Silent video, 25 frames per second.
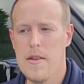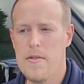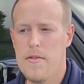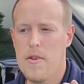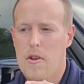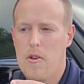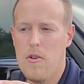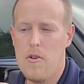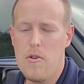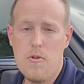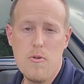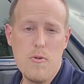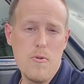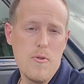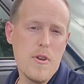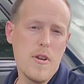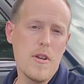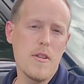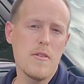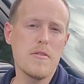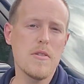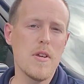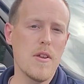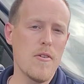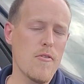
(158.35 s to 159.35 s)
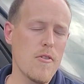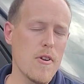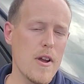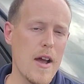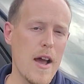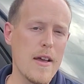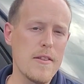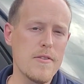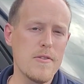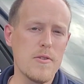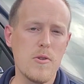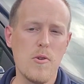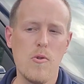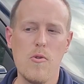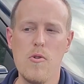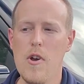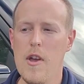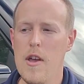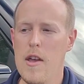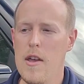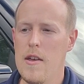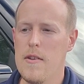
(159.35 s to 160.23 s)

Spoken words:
that included a center console.